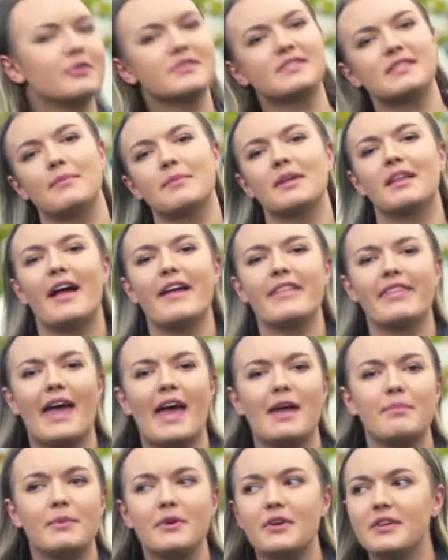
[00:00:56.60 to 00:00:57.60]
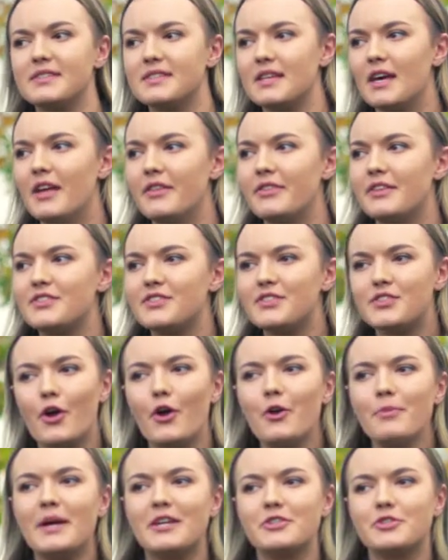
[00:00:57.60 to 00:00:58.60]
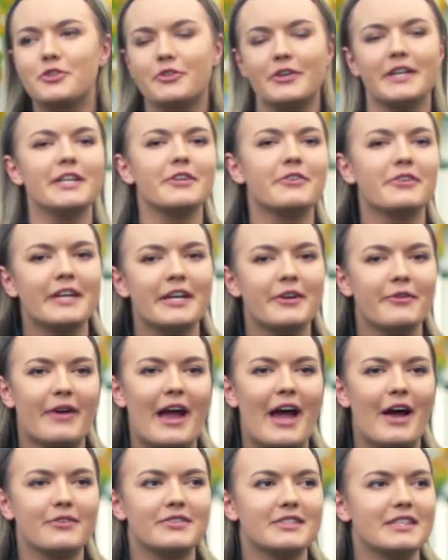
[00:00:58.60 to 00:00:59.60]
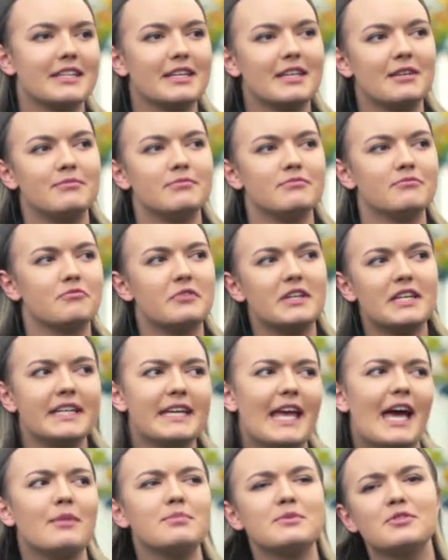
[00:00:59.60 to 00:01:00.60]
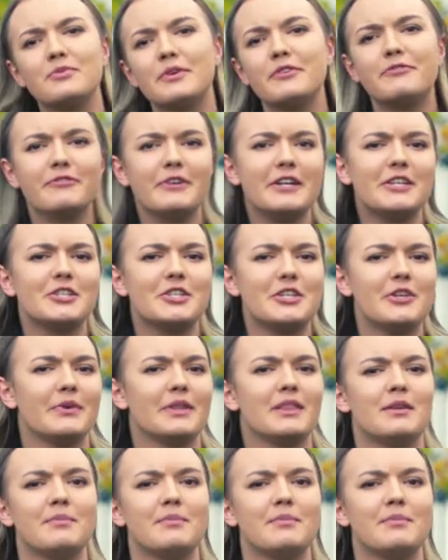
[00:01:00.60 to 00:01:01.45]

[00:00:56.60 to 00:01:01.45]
or something like that, because there's so much greenery around and it can really help to refresh you in